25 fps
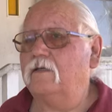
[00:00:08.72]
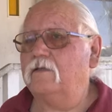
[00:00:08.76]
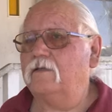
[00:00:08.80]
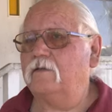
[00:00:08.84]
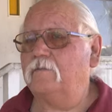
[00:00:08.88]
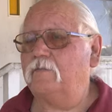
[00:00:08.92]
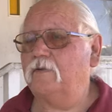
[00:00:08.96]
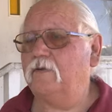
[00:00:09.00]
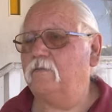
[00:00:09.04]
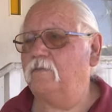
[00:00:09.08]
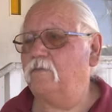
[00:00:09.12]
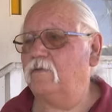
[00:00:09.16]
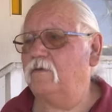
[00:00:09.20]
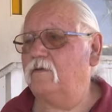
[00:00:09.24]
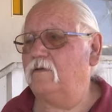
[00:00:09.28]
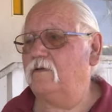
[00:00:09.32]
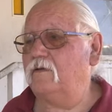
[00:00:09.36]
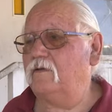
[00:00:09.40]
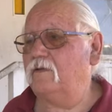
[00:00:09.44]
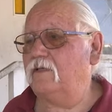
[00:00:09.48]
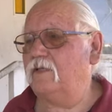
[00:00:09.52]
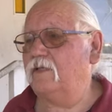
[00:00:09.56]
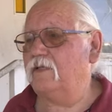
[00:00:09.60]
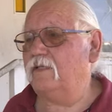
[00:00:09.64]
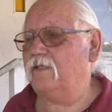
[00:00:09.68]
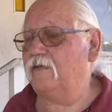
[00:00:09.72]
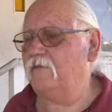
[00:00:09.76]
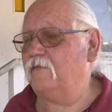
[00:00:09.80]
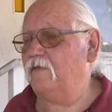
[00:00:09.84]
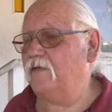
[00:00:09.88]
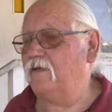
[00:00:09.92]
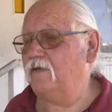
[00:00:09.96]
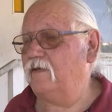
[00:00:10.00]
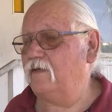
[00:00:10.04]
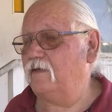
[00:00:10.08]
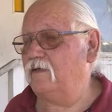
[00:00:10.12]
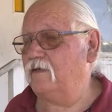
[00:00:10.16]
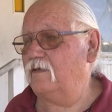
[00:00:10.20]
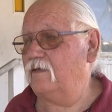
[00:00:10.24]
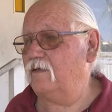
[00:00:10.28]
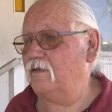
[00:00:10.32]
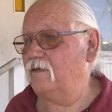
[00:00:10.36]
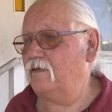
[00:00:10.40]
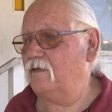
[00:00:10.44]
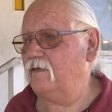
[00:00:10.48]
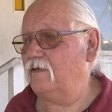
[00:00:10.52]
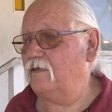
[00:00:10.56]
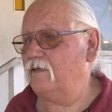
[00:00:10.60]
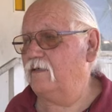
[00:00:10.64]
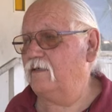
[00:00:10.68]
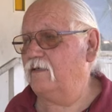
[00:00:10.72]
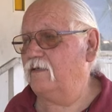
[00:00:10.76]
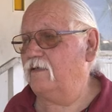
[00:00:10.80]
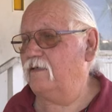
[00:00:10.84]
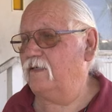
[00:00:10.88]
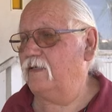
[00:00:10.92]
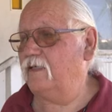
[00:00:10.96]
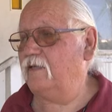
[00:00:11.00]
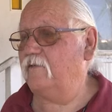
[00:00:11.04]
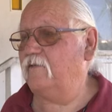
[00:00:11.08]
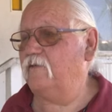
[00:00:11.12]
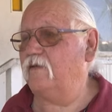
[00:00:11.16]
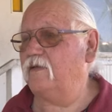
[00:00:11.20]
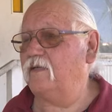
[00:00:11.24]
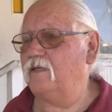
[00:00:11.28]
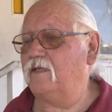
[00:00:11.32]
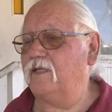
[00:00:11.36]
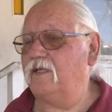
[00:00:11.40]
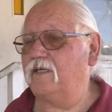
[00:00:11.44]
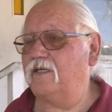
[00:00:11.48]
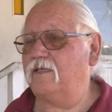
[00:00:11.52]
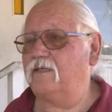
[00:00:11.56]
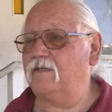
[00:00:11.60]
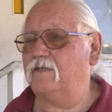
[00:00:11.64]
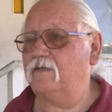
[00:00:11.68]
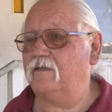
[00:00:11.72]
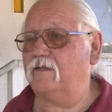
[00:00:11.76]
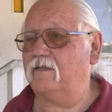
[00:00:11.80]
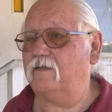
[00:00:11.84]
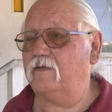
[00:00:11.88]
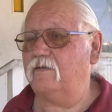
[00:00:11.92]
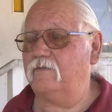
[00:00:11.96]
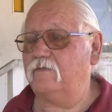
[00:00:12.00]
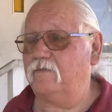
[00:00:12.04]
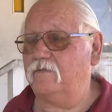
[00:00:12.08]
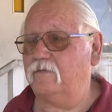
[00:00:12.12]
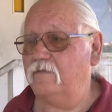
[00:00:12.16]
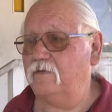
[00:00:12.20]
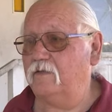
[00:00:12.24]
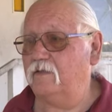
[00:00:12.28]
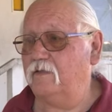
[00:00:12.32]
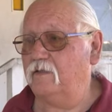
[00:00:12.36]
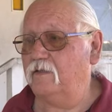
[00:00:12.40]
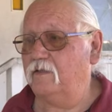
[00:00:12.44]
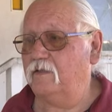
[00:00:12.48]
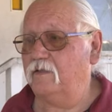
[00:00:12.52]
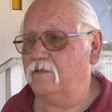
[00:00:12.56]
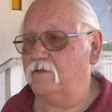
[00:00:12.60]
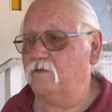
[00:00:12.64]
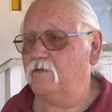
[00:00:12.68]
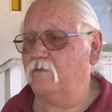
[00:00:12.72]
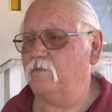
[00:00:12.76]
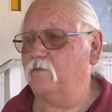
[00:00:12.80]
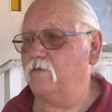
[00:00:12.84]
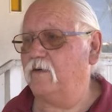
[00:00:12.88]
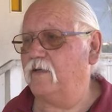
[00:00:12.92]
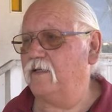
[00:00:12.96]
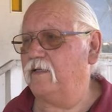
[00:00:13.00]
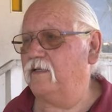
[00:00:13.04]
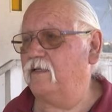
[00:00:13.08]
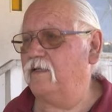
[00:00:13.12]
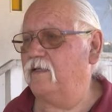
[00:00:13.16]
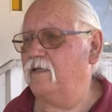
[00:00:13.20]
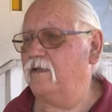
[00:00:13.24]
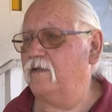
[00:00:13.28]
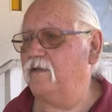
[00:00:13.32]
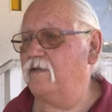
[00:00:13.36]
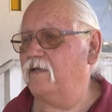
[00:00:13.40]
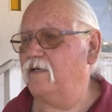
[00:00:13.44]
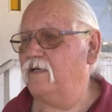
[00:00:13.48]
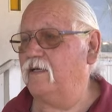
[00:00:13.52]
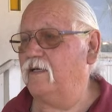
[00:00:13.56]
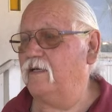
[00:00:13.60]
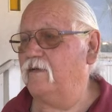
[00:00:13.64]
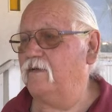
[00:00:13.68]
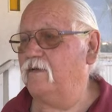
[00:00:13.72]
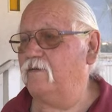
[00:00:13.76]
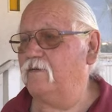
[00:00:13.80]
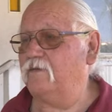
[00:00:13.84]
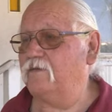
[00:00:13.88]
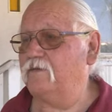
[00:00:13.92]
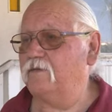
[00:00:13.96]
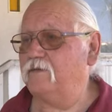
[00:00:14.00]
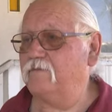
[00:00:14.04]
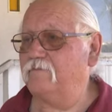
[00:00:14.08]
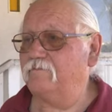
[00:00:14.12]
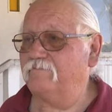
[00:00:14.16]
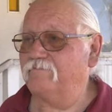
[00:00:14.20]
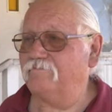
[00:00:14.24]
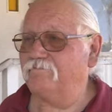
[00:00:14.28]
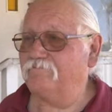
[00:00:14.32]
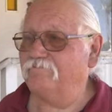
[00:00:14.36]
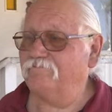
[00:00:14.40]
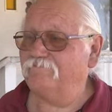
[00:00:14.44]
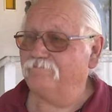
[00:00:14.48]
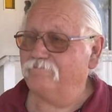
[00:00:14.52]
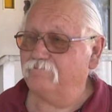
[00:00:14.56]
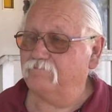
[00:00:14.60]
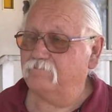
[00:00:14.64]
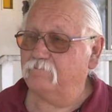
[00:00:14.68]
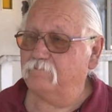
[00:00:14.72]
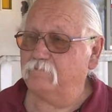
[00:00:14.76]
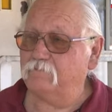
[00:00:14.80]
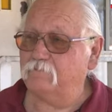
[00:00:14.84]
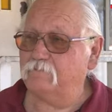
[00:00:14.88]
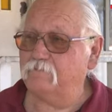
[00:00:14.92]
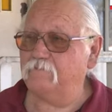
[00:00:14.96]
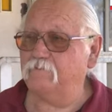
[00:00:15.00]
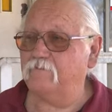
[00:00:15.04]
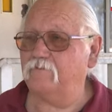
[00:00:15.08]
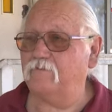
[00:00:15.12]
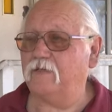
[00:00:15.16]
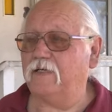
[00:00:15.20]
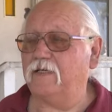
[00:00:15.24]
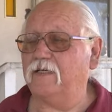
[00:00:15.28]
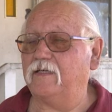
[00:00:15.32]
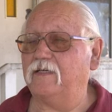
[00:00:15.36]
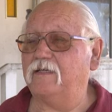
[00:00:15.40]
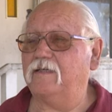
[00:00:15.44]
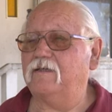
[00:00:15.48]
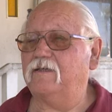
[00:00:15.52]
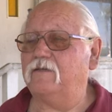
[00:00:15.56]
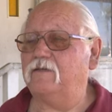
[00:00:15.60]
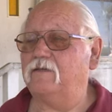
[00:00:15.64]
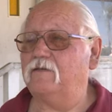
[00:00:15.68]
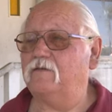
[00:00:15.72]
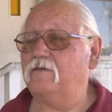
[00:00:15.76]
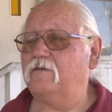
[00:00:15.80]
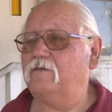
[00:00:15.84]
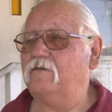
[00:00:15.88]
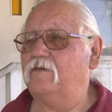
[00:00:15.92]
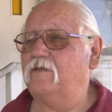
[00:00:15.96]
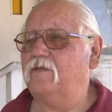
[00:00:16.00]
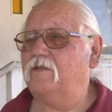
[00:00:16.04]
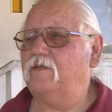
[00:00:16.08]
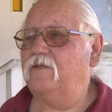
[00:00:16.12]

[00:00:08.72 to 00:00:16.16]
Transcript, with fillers: the people that live here, if they're lucky enough to find another house, fine, you know.